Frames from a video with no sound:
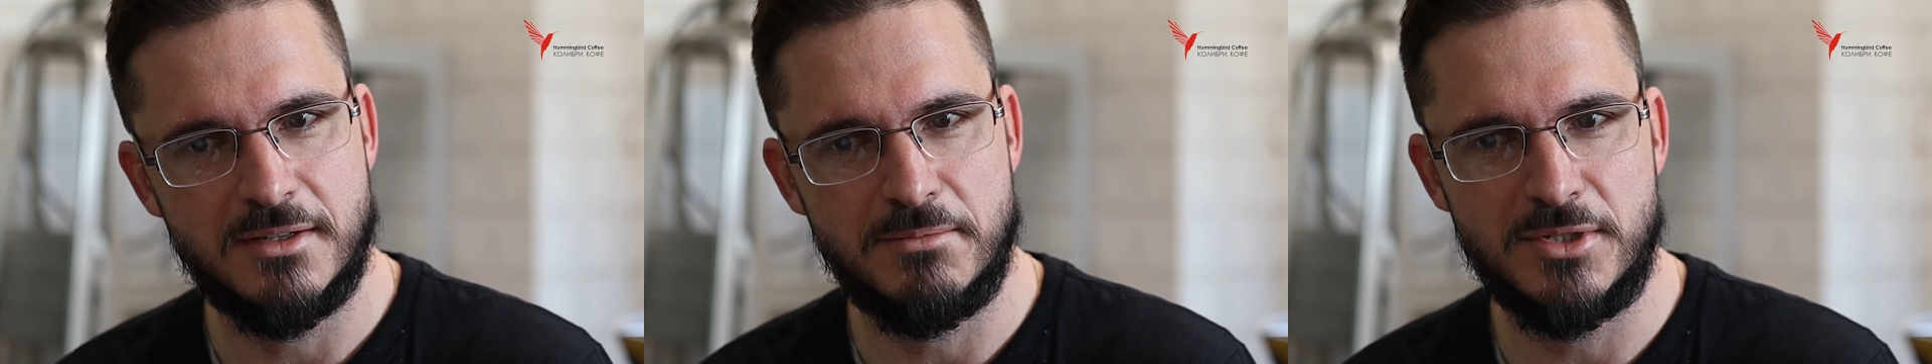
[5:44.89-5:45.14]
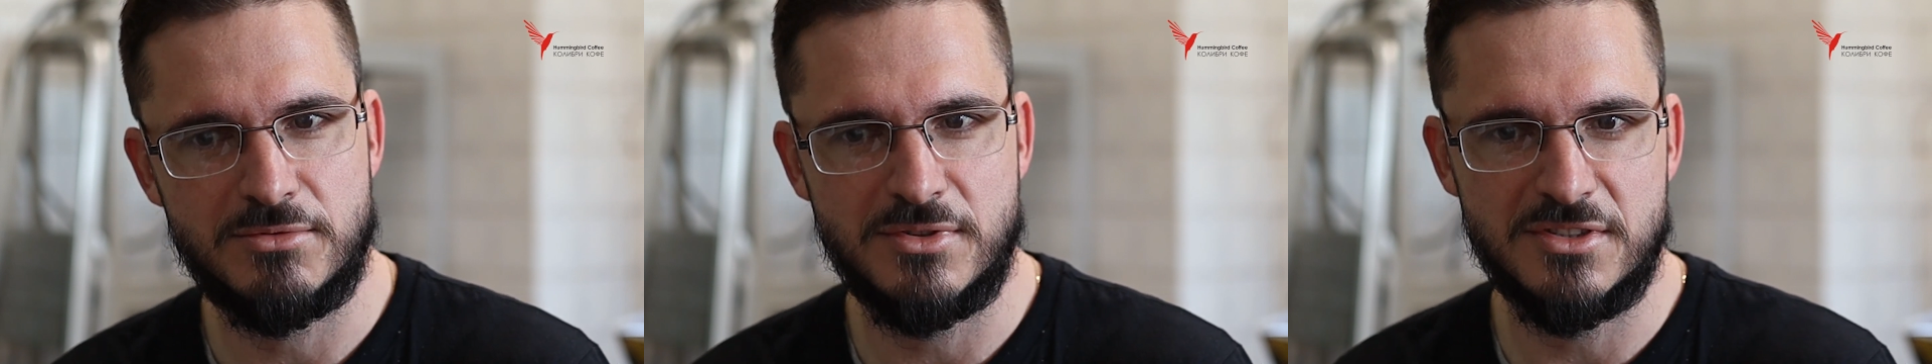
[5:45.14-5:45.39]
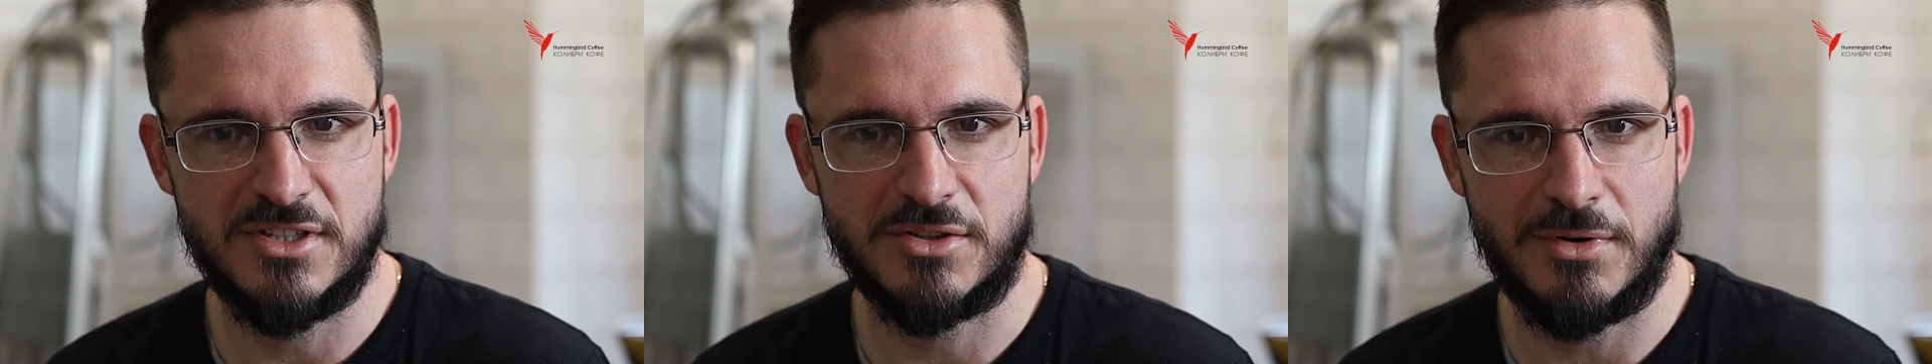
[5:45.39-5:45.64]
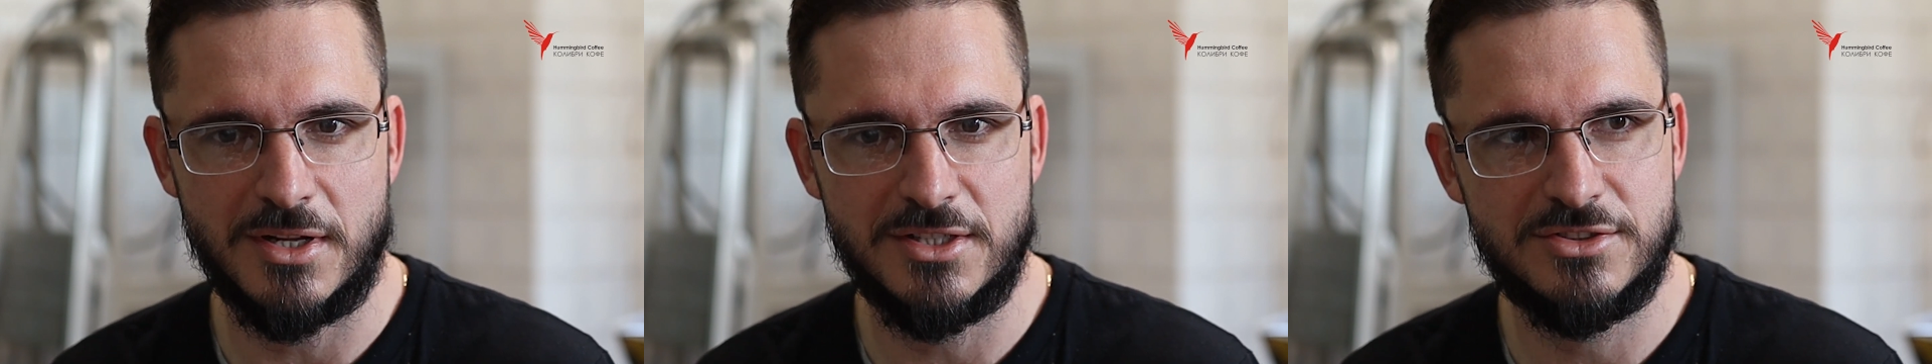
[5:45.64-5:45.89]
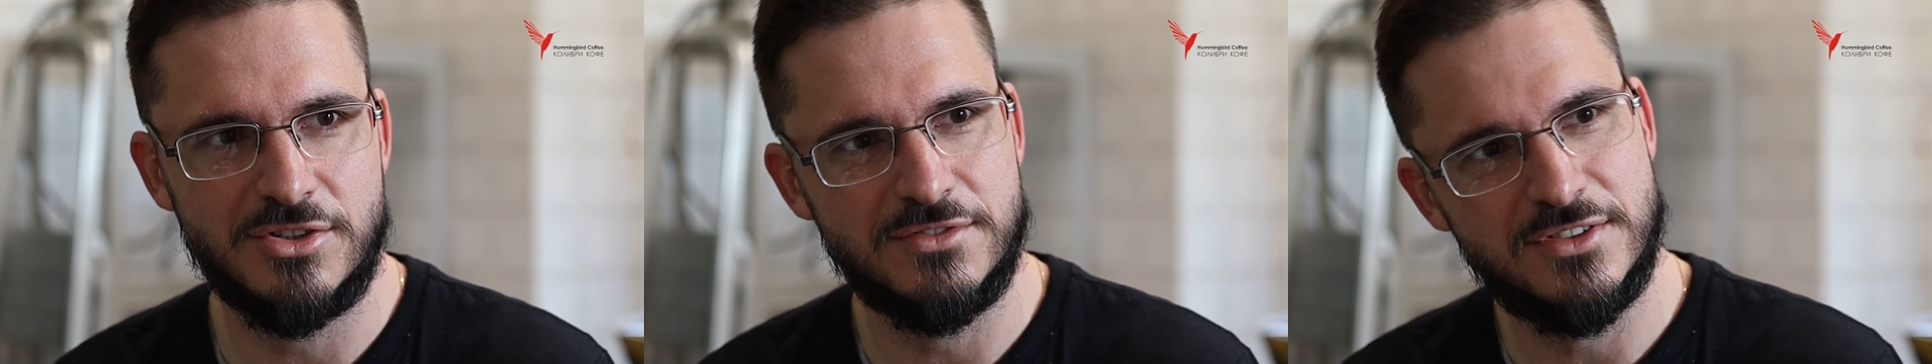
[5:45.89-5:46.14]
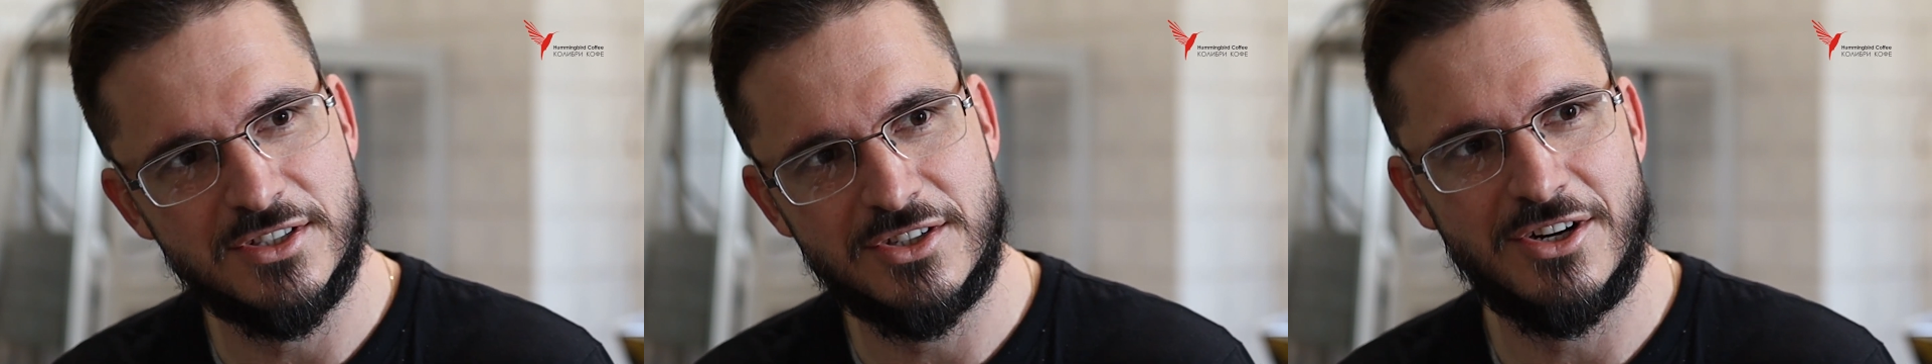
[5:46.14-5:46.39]
between the quality of
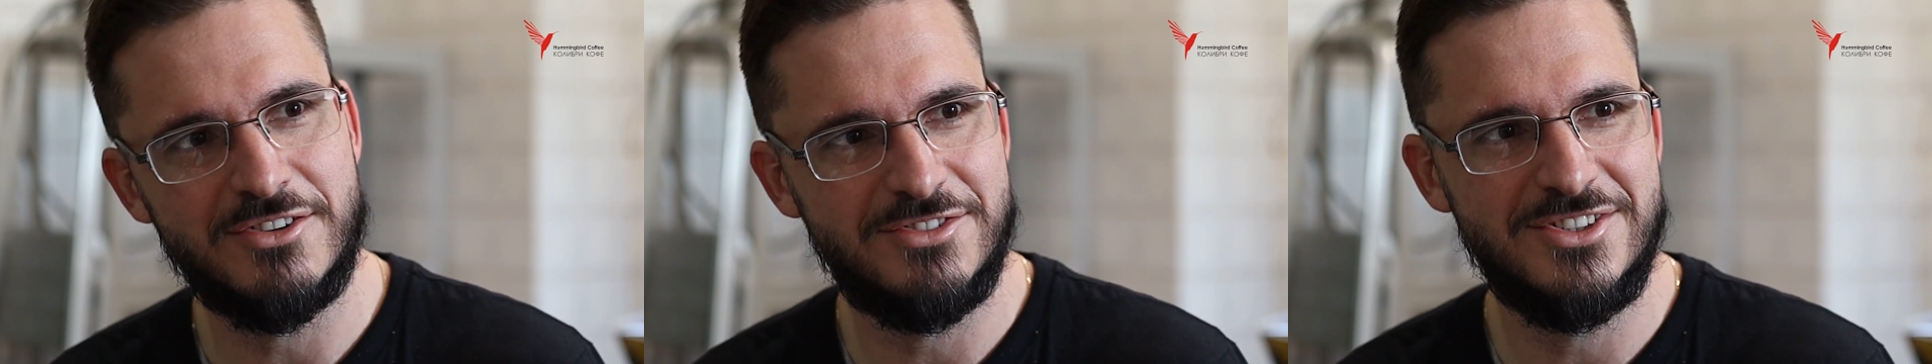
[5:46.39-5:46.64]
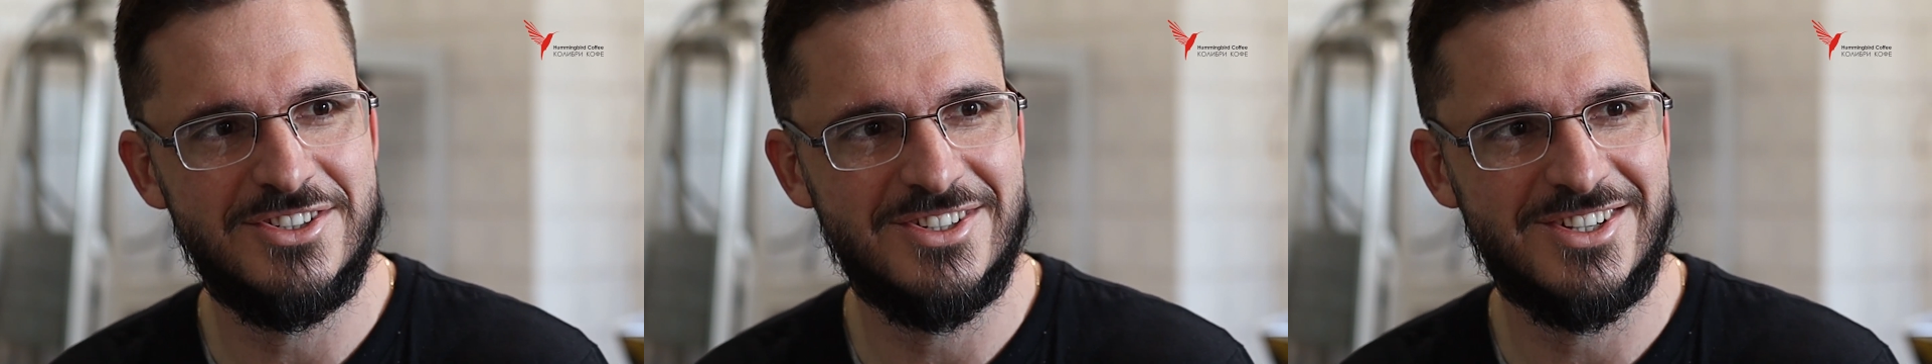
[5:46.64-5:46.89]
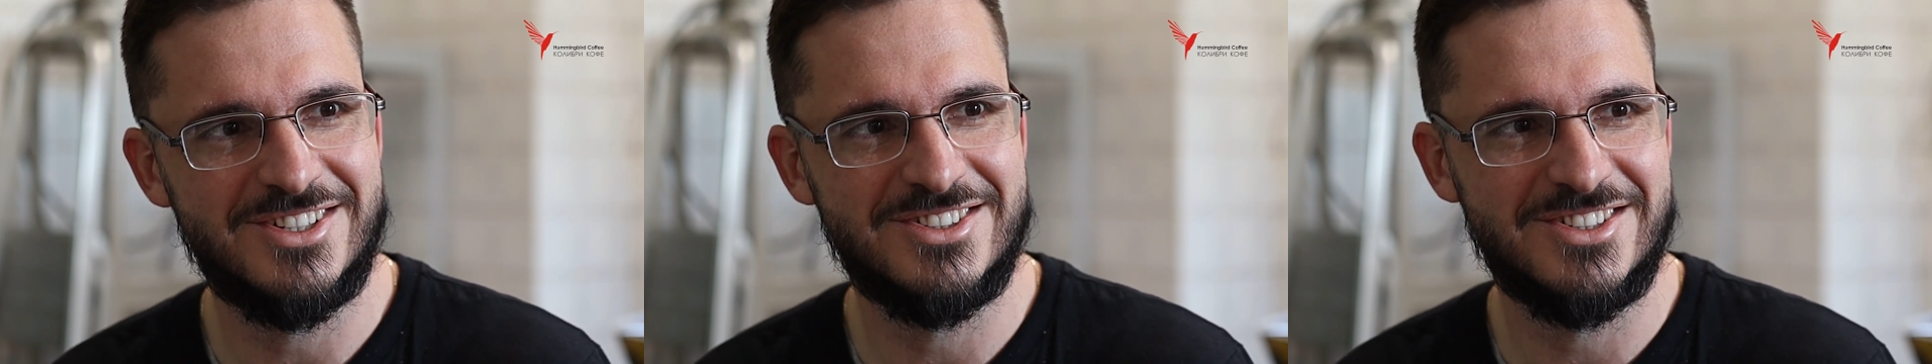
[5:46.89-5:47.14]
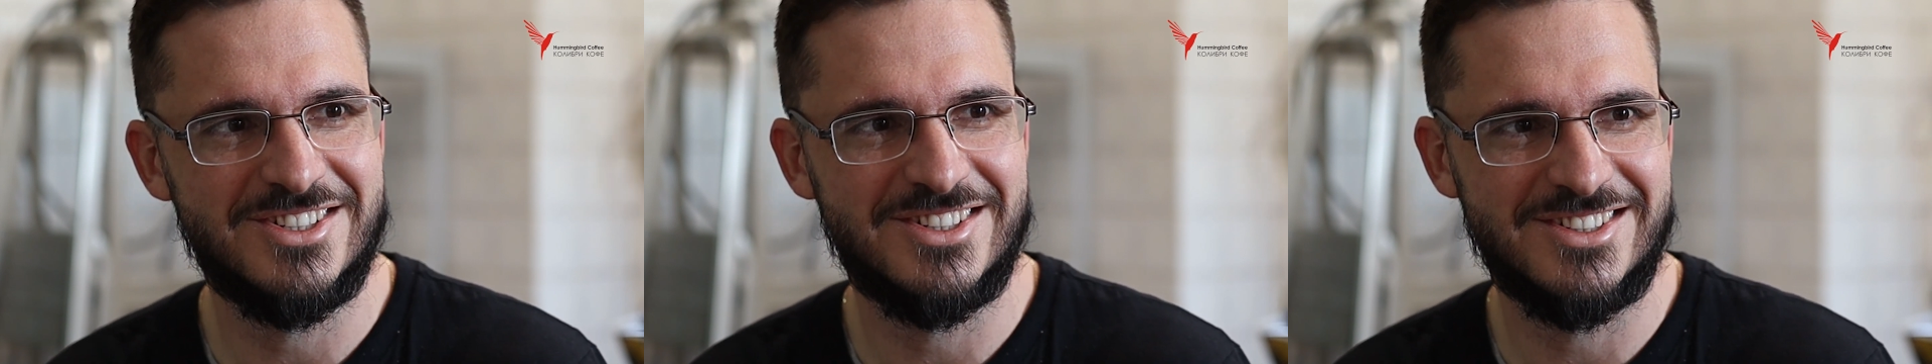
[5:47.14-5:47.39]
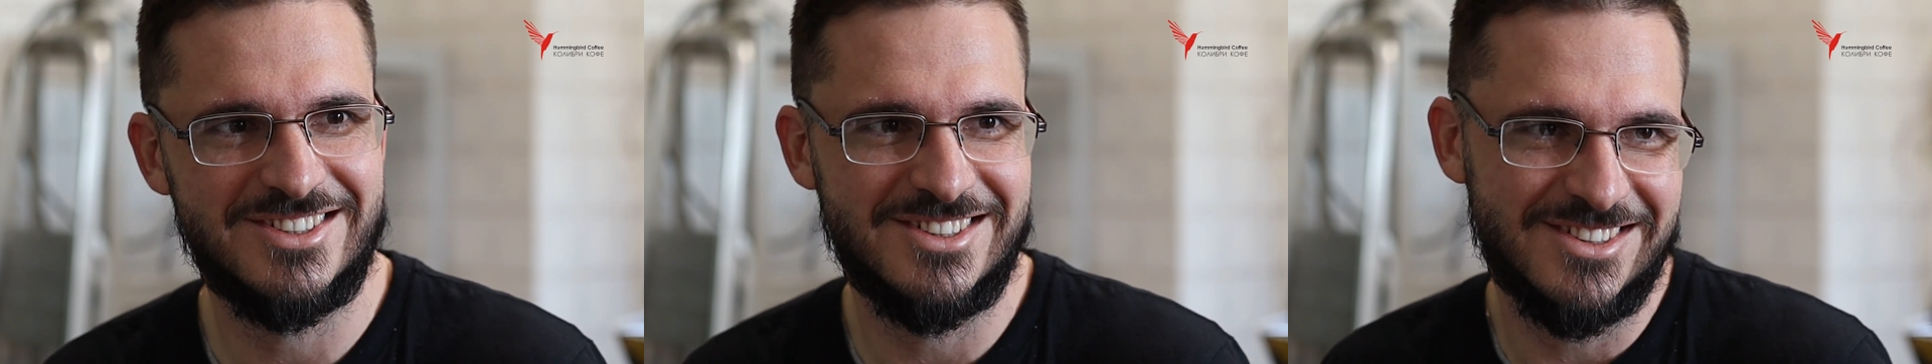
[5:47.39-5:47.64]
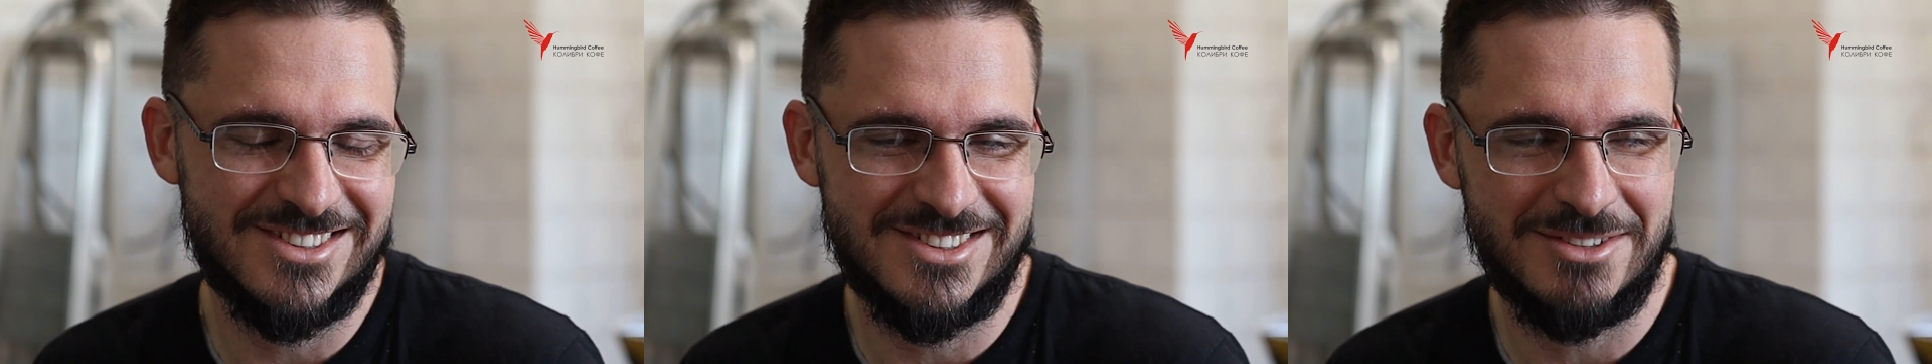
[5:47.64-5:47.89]
the coffee and
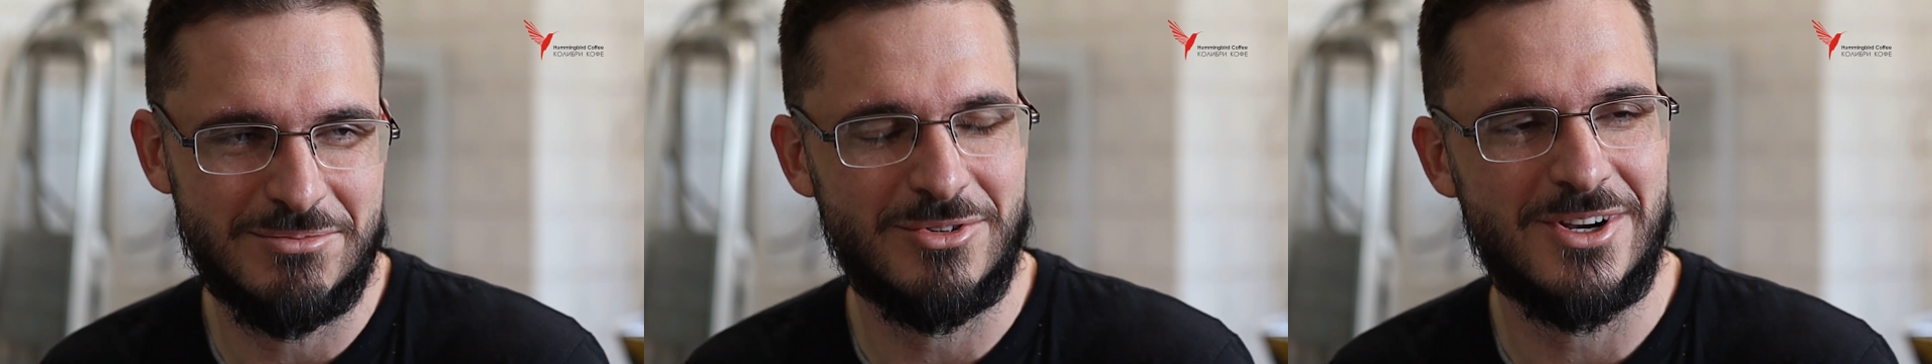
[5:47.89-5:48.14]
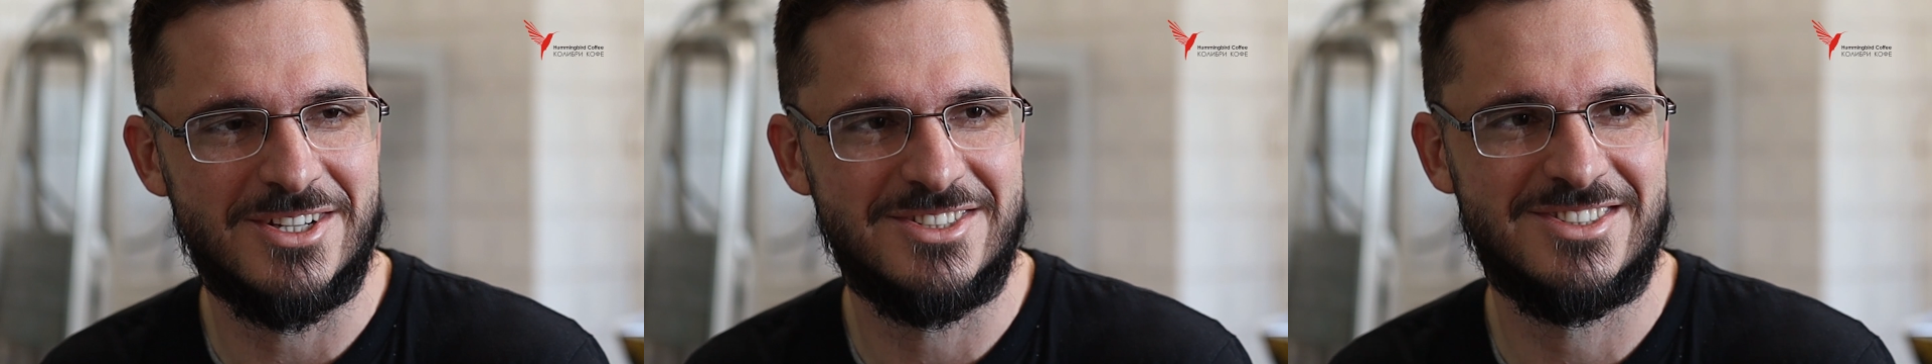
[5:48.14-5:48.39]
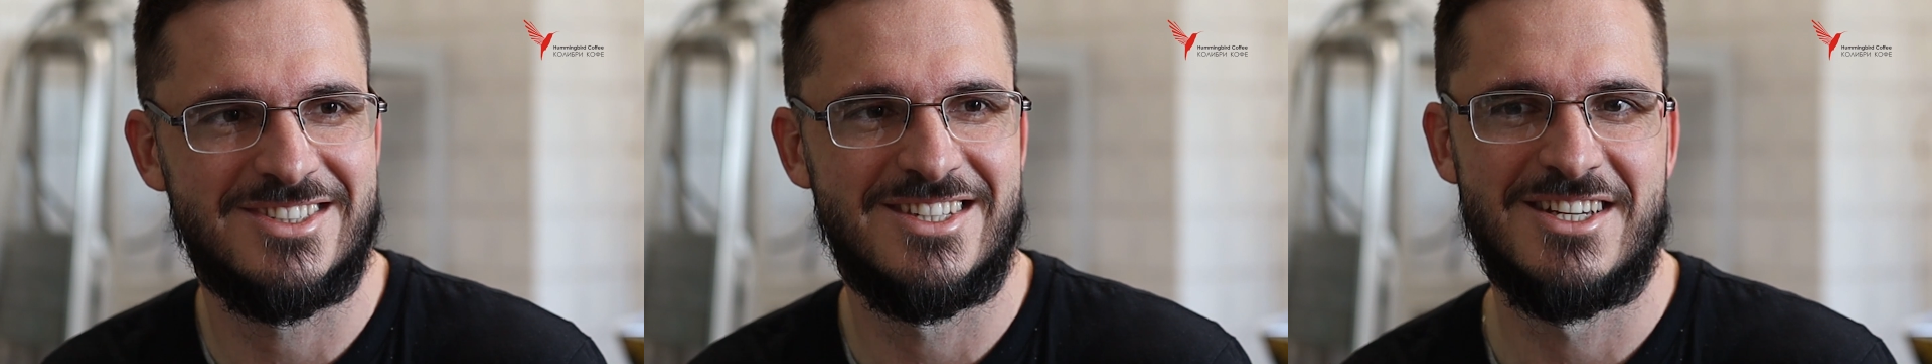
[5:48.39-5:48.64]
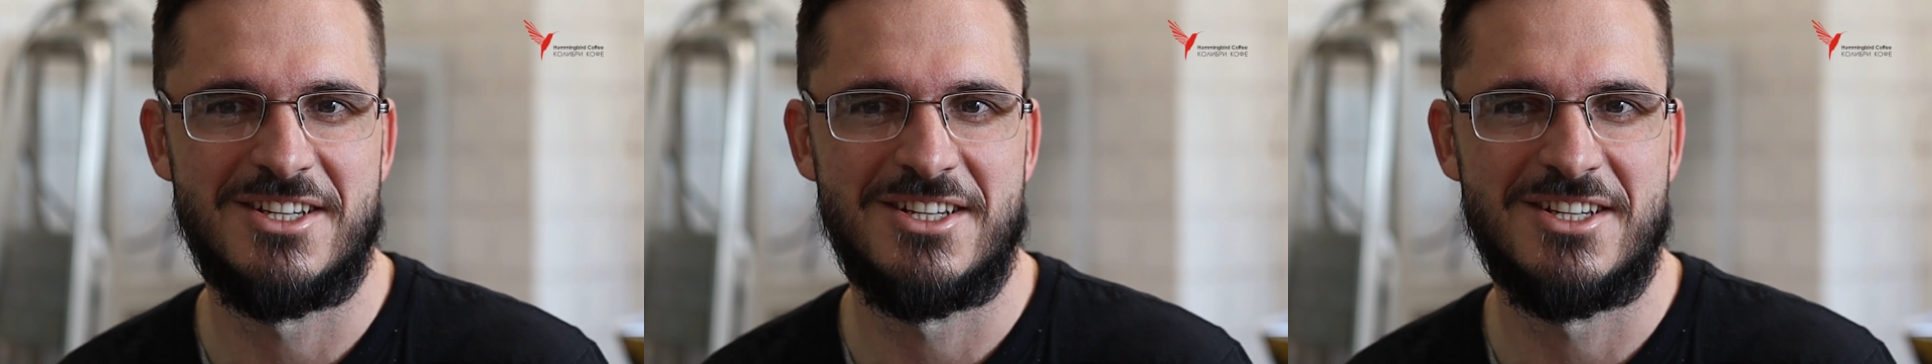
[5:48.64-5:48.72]
the price.